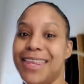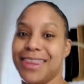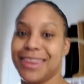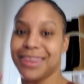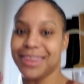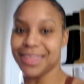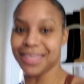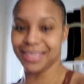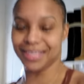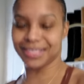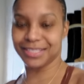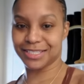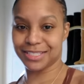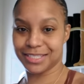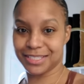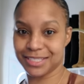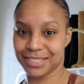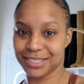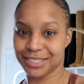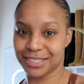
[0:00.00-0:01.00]

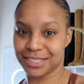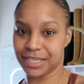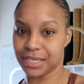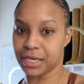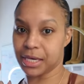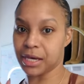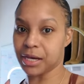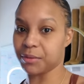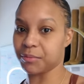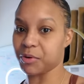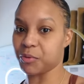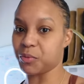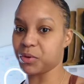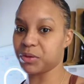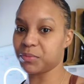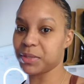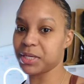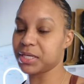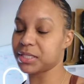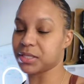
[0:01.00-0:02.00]
this camera
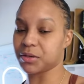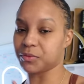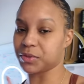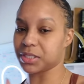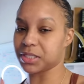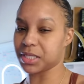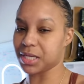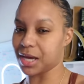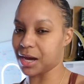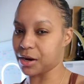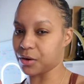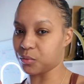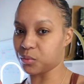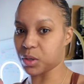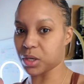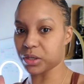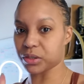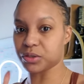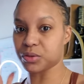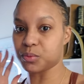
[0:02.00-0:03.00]
with me because I want to see how it
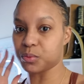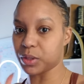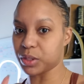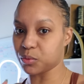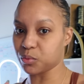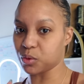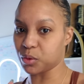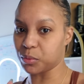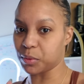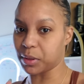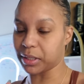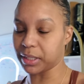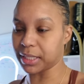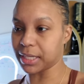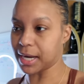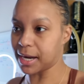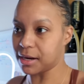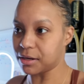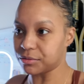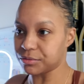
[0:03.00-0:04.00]
works when we're working
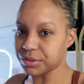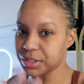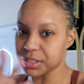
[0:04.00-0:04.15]
out.